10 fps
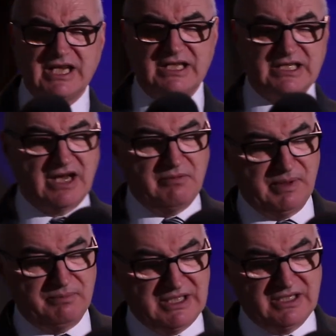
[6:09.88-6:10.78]
said so,
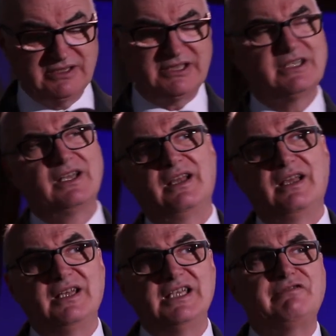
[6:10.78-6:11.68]
but because
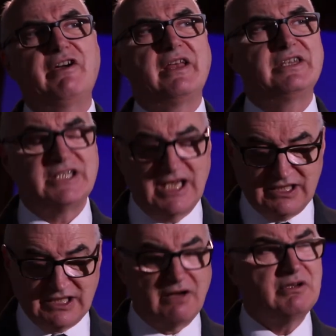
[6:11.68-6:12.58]
his father
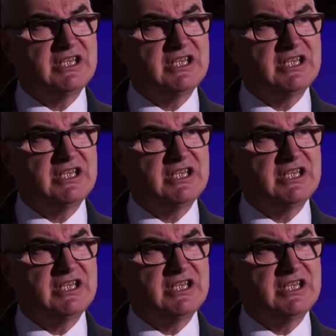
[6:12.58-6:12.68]
said so,